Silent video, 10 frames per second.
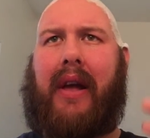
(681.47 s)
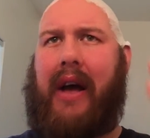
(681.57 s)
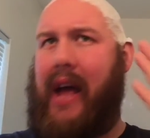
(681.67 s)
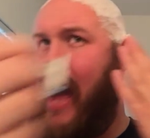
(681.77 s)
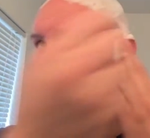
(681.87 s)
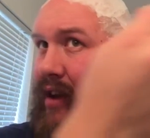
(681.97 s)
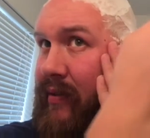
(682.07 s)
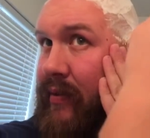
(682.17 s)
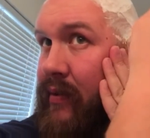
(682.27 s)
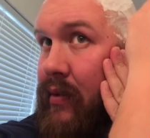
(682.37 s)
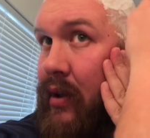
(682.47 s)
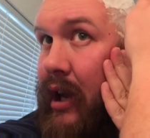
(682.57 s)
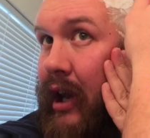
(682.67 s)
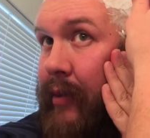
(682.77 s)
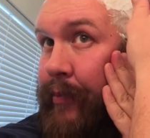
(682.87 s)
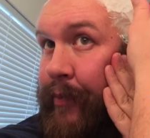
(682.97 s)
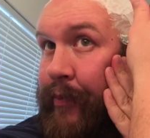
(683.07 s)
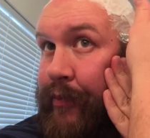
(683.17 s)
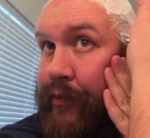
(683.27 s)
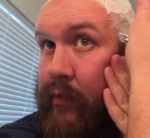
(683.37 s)
I have um,
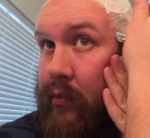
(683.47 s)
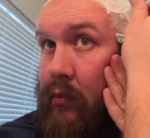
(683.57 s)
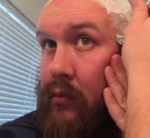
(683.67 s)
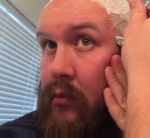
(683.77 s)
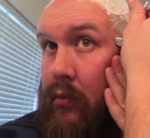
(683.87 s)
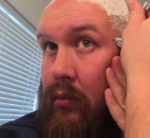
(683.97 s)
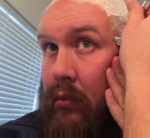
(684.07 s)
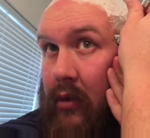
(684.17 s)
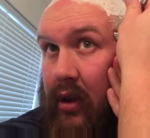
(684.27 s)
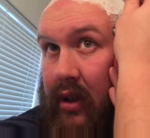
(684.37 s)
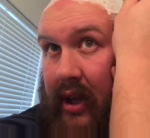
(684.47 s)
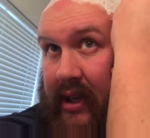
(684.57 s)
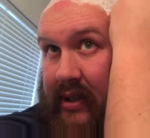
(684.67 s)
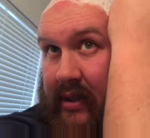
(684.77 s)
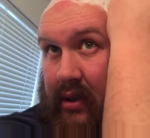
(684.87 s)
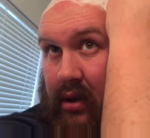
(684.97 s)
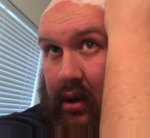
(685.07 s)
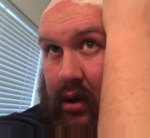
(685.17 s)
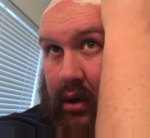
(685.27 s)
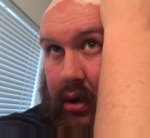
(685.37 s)
this,
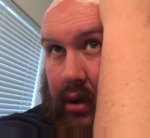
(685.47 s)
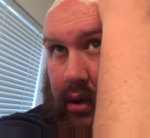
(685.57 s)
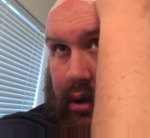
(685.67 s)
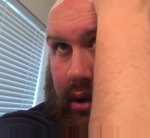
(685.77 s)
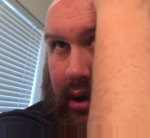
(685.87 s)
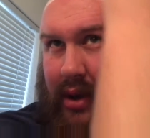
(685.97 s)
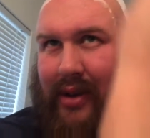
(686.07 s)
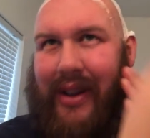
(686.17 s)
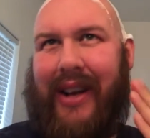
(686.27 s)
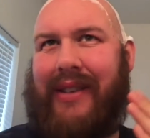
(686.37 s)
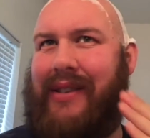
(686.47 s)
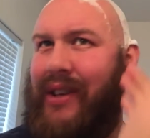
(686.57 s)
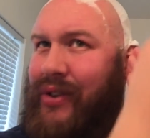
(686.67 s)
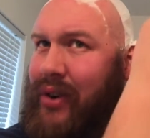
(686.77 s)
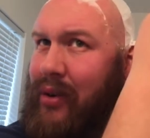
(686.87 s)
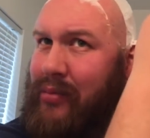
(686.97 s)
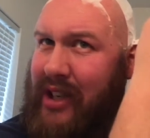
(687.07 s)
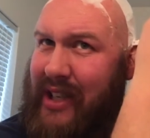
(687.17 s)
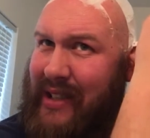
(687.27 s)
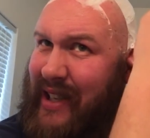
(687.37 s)
not a syndrome,
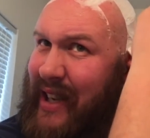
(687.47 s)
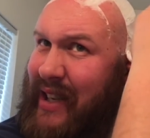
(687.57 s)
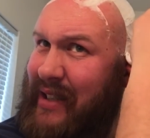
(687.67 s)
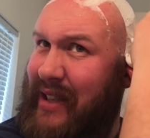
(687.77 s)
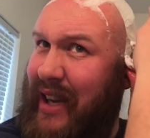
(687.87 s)
a disease.